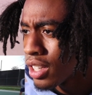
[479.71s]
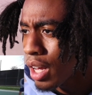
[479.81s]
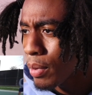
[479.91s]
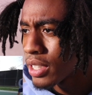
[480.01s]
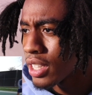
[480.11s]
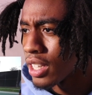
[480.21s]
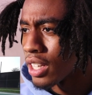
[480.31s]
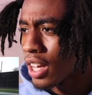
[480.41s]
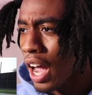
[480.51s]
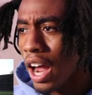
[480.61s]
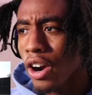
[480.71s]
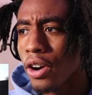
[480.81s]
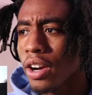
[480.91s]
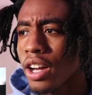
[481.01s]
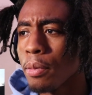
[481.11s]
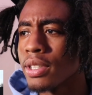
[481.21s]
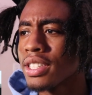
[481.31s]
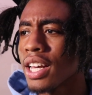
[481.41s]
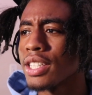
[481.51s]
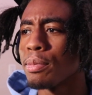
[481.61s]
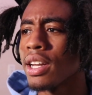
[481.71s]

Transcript: Let me see. I heard a couple of stats,